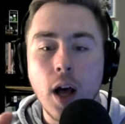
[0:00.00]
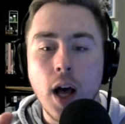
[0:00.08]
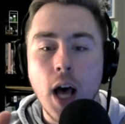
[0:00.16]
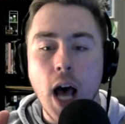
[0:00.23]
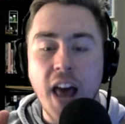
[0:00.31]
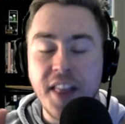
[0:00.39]

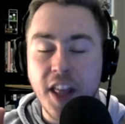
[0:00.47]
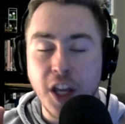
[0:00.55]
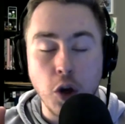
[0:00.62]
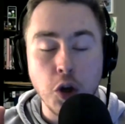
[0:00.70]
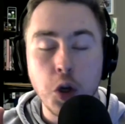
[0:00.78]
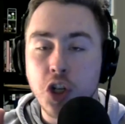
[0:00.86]
And then you
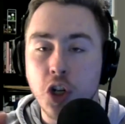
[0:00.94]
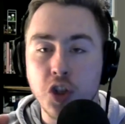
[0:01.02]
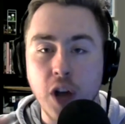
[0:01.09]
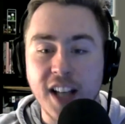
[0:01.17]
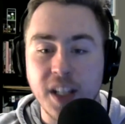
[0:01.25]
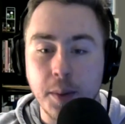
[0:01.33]
use your
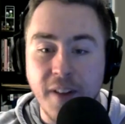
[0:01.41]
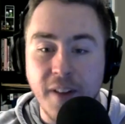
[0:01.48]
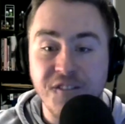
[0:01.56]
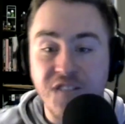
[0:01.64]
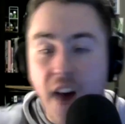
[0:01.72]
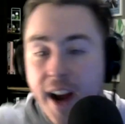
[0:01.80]
triceps to
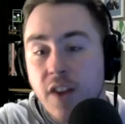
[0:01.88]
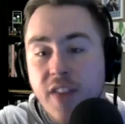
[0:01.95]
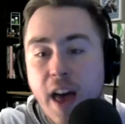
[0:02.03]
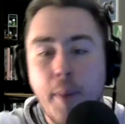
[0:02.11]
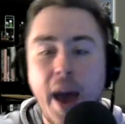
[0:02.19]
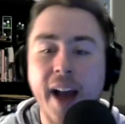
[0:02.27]
fire
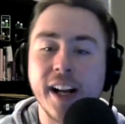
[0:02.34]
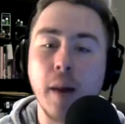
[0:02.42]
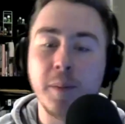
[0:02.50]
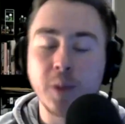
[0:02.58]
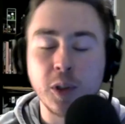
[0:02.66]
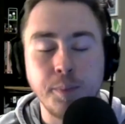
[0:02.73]
that back
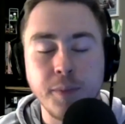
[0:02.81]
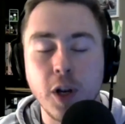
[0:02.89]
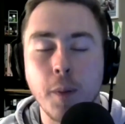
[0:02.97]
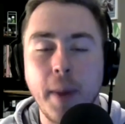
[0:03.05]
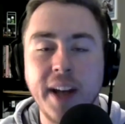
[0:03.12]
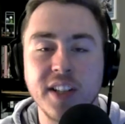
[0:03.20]
up. So you're
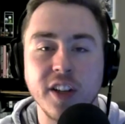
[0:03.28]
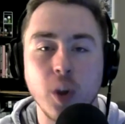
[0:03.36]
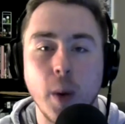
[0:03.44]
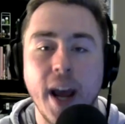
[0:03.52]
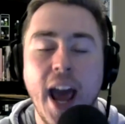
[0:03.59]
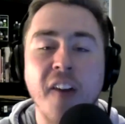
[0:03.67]
basically
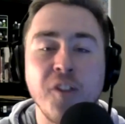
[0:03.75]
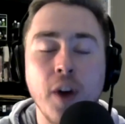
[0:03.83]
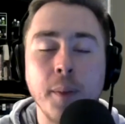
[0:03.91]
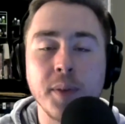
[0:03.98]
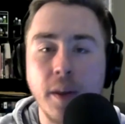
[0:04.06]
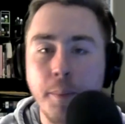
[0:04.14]
doing half
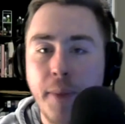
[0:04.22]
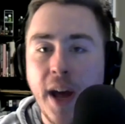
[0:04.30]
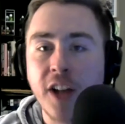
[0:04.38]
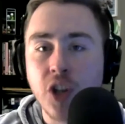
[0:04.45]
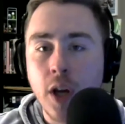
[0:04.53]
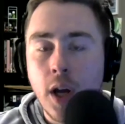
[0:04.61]
reps on a
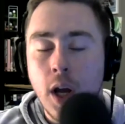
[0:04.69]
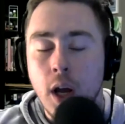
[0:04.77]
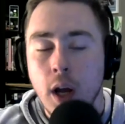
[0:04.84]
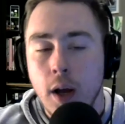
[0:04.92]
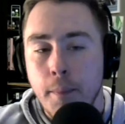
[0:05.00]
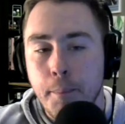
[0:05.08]
bench,
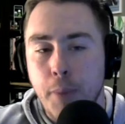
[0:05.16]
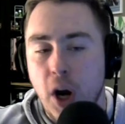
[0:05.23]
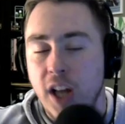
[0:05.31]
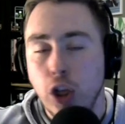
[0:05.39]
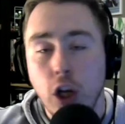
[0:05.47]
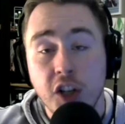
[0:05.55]
but it
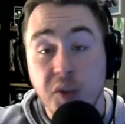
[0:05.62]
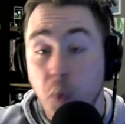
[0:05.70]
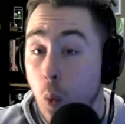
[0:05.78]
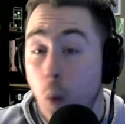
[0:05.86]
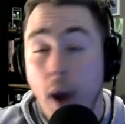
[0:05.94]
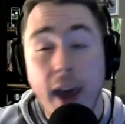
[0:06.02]
looks
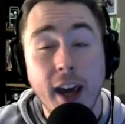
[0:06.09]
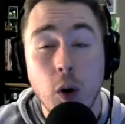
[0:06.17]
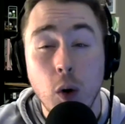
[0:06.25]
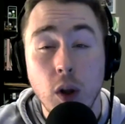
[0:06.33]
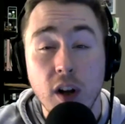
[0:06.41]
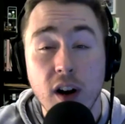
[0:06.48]
way
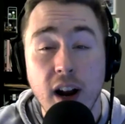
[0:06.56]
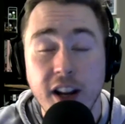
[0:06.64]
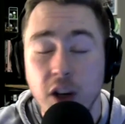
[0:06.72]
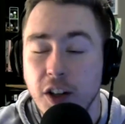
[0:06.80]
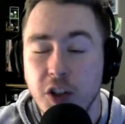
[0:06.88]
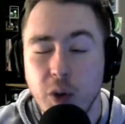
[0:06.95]
cooler and you
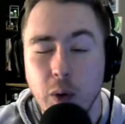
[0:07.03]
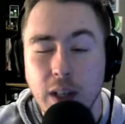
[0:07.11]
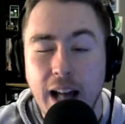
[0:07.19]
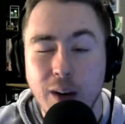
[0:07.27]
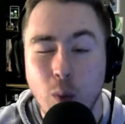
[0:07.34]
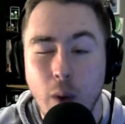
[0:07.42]
can do a
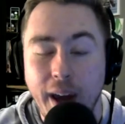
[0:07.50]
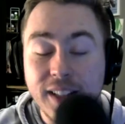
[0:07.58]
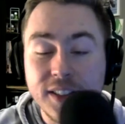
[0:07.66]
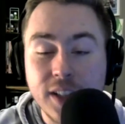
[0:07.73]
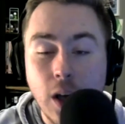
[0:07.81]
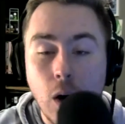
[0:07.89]
lot of weight.
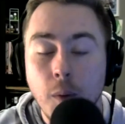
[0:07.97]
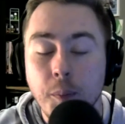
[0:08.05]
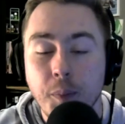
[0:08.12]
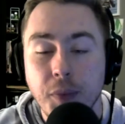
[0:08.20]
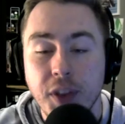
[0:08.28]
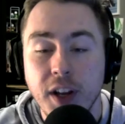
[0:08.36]
So
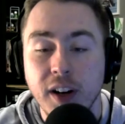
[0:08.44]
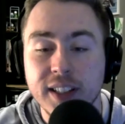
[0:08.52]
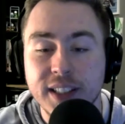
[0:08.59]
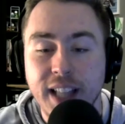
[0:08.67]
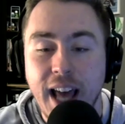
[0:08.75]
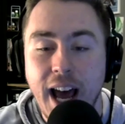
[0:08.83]
there is
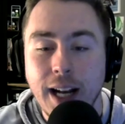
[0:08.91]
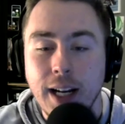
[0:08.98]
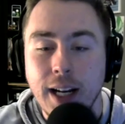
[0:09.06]
that.